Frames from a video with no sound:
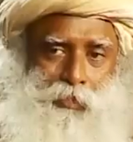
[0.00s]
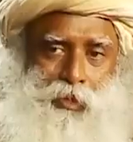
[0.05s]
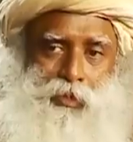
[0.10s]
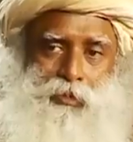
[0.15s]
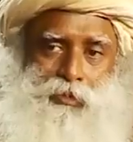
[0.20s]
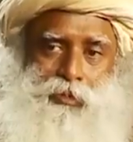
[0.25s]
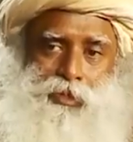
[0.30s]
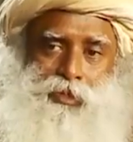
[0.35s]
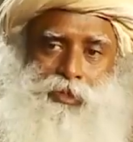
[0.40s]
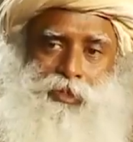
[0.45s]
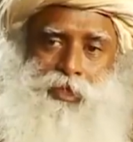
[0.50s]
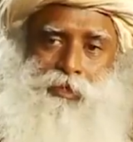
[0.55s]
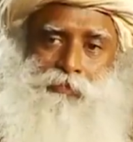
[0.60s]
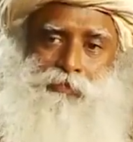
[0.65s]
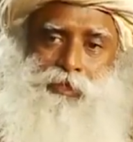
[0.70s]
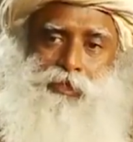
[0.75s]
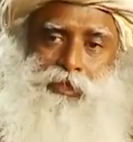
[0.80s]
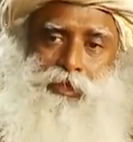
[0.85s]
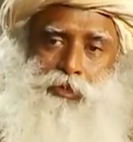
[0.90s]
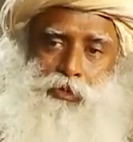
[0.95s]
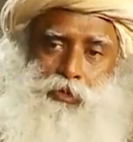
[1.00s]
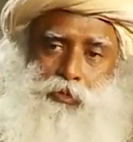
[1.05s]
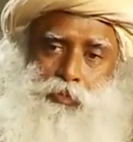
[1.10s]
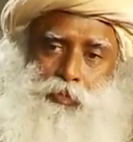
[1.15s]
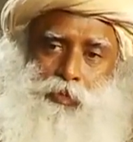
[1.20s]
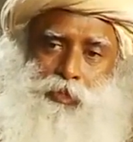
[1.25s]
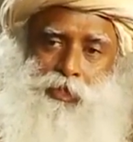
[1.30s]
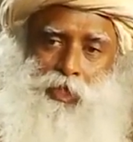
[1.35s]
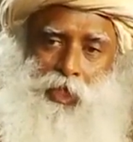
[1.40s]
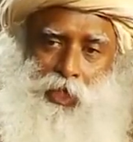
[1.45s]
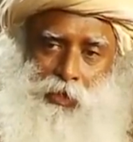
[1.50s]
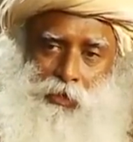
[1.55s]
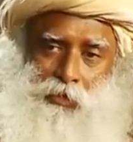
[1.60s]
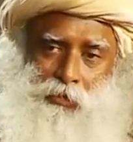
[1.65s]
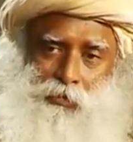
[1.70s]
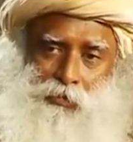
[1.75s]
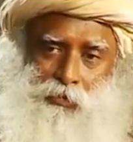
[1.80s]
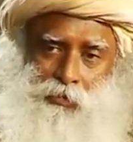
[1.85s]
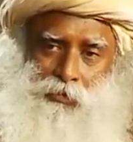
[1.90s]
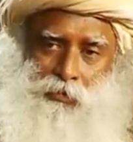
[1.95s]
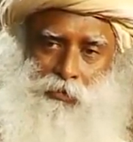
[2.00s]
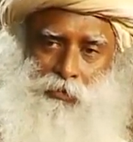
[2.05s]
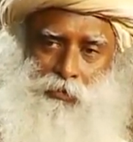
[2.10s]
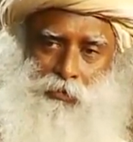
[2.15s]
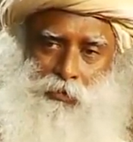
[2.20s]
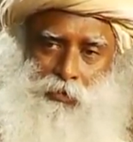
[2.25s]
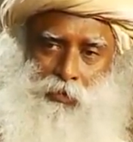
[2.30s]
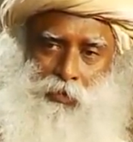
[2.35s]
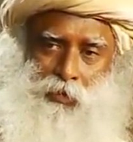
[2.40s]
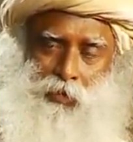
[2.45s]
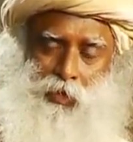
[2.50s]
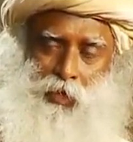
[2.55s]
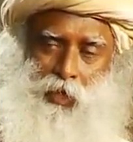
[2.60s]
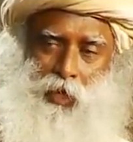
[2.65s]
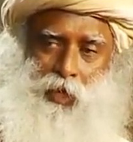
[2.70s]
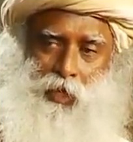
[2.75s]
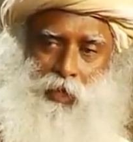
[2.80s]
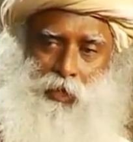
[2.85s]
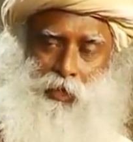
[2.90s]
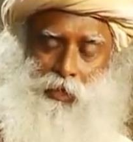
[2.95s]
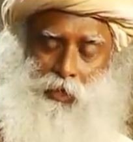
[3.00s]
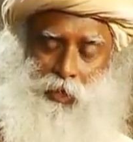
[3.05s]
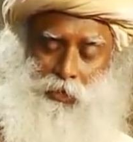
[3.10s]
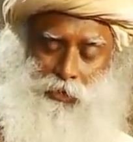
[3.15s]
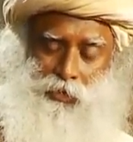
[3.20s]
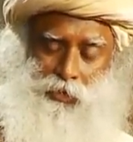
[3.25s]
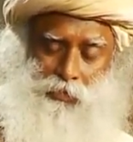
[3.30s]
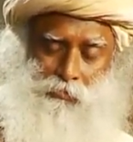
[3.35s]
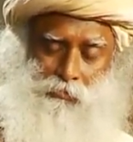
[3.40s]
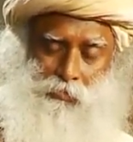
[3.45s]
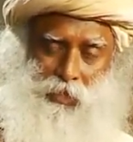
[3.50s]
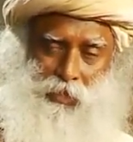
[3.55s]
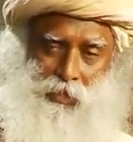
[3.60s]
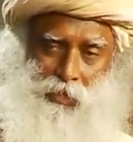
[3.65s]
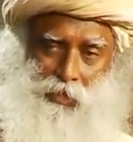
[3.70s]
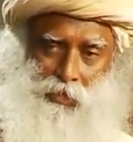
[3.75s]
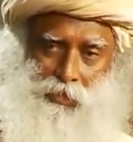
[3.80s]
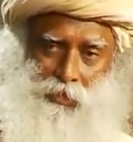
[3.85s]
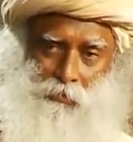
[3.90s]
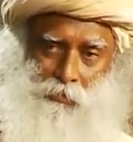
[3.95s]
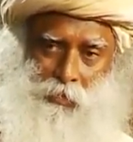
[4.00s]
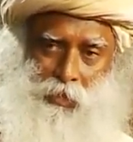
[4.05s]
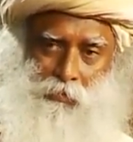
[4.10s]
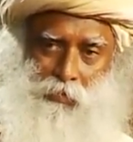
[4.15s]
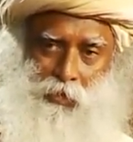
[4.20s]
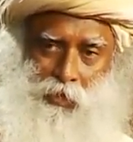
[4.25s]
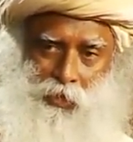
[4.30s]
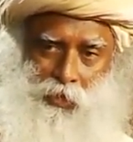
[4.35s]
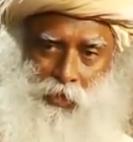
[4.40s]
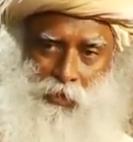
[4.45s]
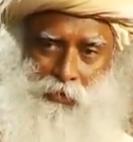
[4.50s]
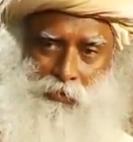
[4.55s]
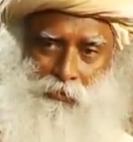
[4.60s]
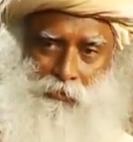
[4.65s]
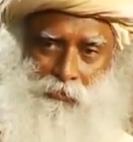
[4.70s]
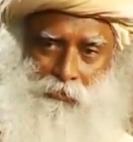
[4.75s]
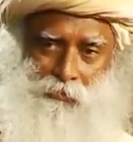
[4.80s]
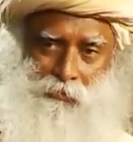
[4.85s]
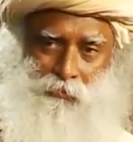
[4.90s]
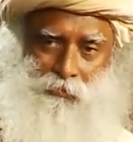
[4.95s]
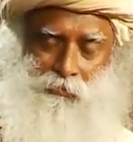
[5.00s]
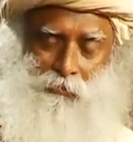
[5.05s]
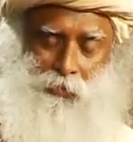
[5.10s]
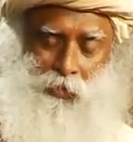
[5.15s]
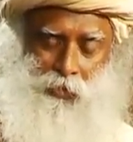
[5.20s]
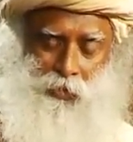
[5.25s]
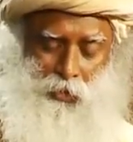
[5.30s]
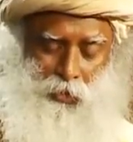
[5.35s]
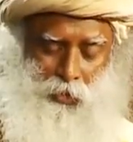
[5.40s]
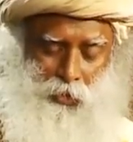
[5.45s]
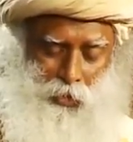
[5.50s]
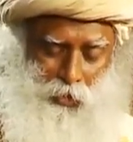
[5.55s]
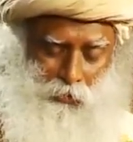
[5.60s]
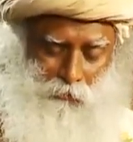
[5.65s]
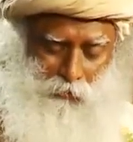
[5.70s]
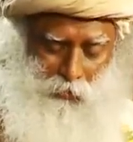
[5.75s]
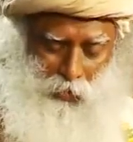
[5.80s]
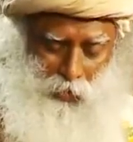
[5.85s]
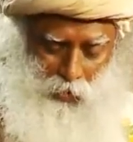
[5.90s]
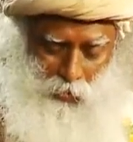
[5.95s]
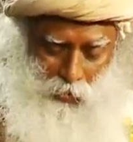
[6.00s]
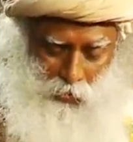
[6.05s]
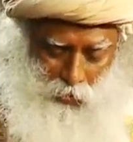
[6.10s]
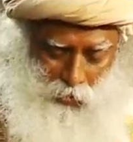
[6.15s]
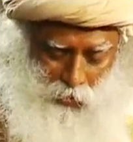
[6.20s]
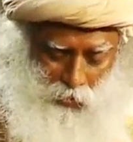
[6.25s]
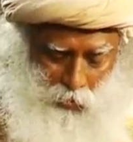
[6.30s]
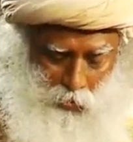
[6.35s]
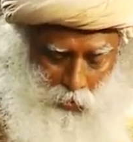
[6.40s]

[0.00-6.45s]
because it's seventy-two percent. And it has tremendous memory. If I